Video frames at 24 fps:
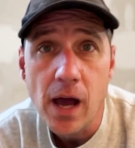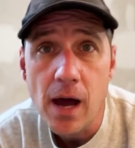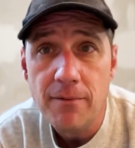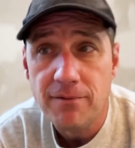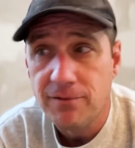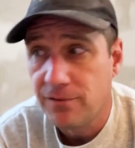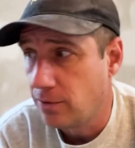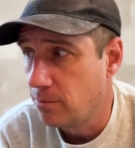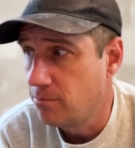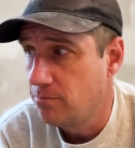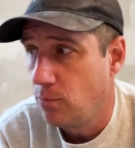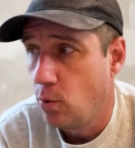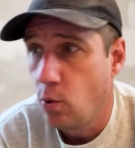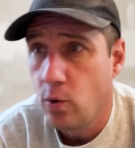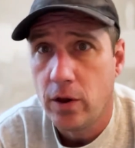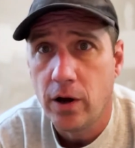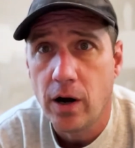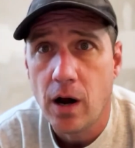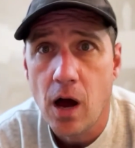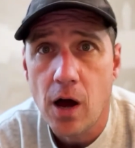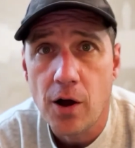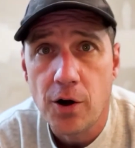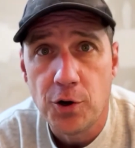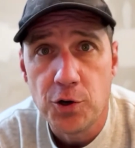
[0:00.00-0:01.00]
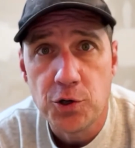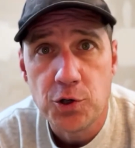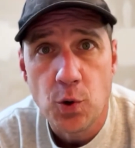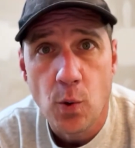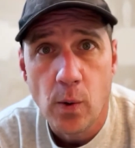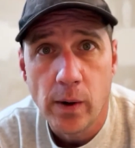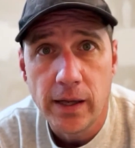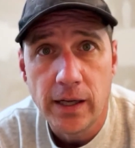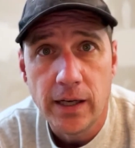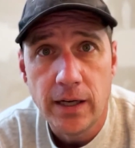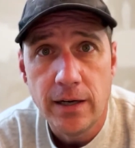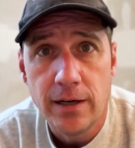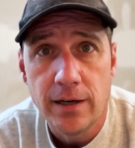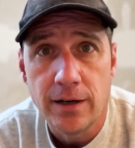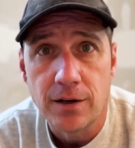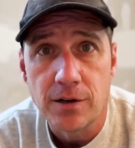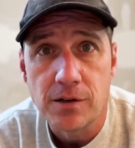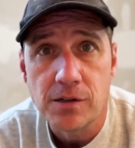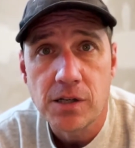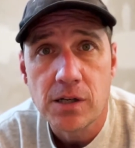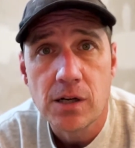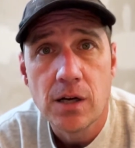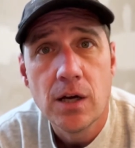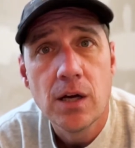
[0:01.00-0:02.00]
up for more than 120
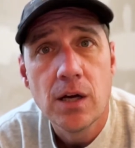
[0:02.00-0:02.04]
years.